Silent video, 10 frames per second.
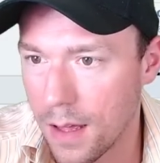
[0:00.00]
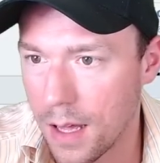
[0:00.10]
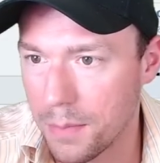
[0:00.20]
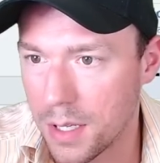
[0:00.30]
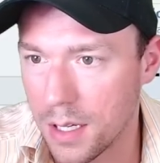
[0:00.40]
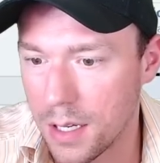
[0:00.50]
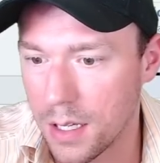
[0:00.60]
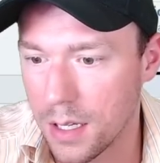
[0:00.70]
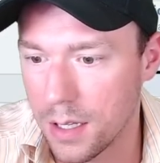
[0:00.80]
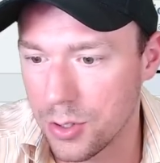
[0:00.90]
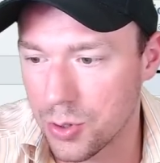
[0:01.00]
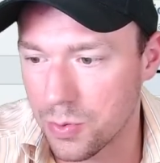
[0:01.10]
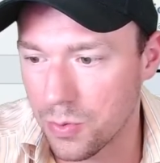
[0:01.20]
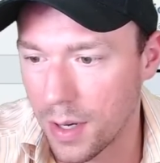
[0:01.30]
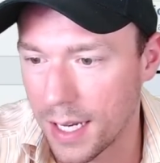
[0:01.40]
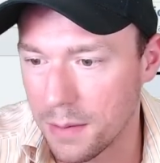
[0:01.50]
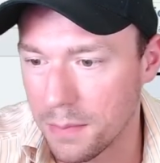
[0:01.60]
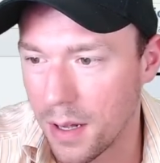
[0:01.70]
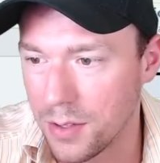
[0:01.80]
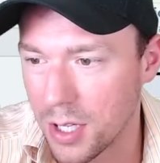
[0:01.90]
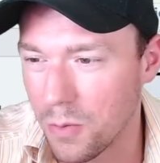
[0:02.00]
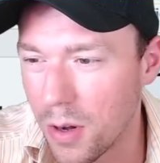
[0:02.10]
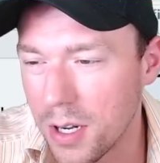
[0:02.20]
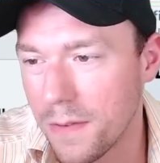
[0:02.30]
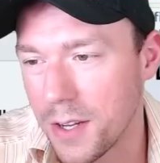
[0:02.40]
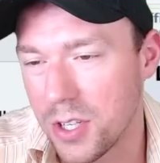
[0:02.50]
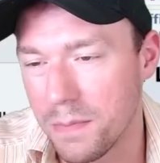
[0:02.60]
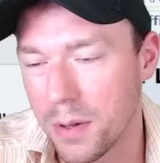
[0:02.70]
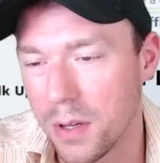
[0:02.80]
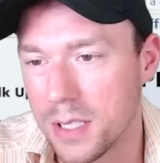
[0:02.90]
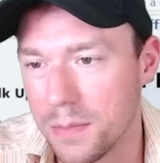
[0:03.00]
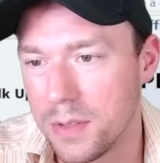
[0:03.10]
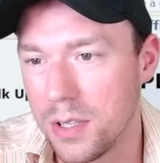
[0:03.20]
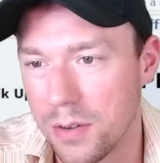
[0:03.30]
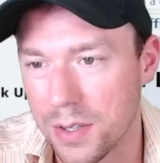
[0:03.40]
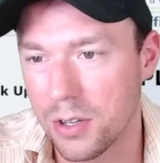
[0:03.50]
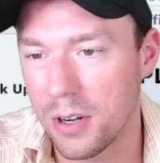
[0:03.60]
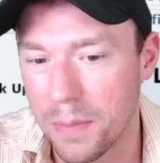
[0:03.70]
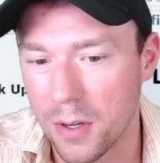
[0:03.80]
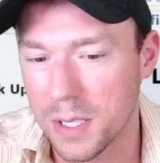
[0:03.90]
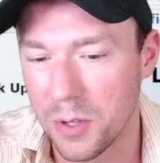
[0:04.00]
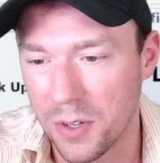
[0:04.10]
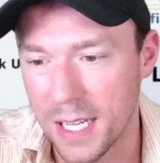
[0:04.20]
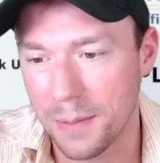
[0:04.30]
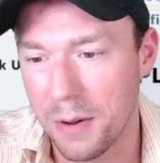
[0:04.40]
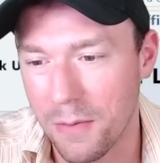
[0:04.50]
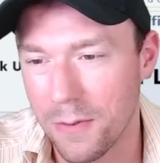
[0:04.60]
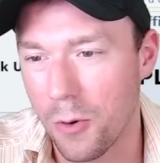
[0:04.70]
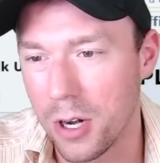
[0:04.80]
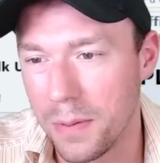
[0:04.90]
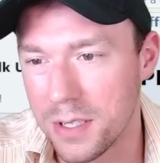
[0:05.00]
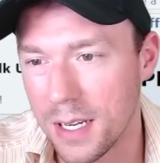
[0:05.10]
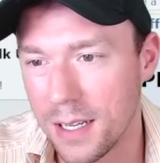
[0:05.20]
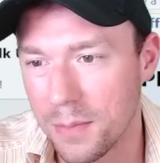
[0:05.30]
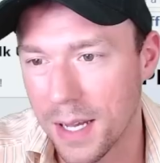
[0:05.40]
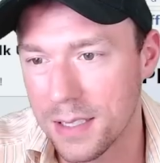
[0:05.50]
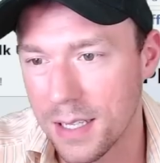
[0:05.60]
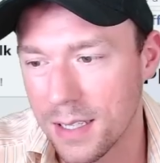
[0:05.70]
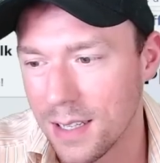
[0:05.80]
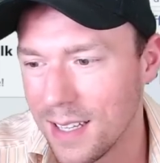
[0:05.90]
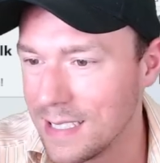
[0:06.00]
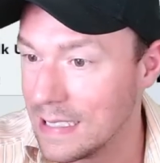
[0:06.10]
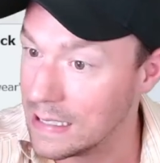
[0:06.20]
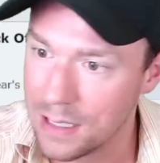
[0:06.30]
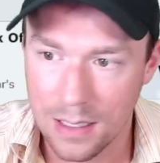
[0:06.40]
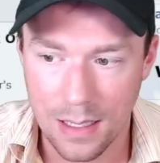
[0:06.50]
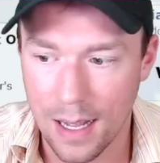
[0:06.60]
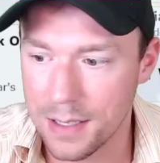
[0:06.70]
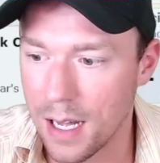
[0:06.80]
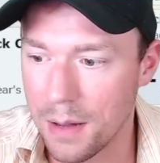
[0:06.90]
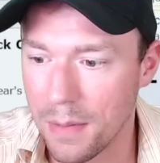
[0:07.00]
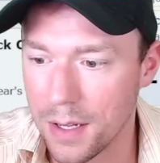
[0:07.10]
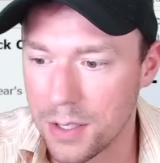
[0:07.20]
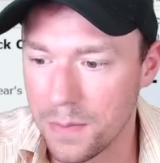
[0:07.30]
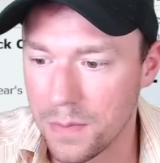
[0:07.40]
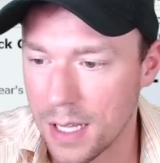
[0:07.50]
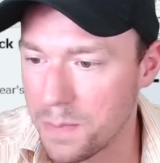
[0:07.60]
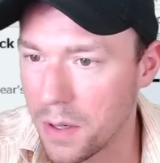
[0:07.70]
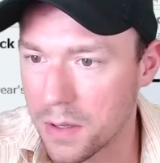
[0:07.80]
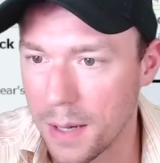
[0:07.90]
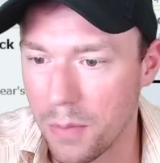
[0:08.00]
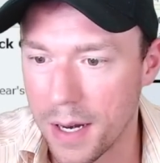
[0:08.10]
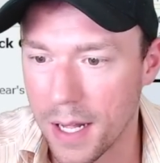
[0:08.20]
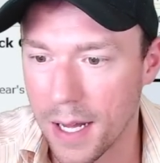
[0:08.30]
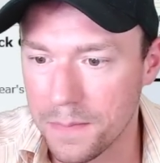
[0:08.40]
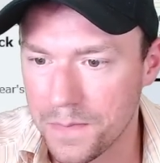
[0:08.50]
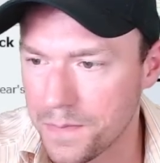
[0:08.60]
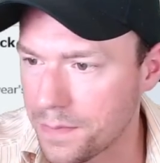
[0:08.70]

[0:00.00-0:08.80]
I'm gonna Drain Punch. I wonder if I should have bulked up too, because I already bulked up. They only take about forty percent here, I'm guessing. That is not much. So let's bulk up, why not?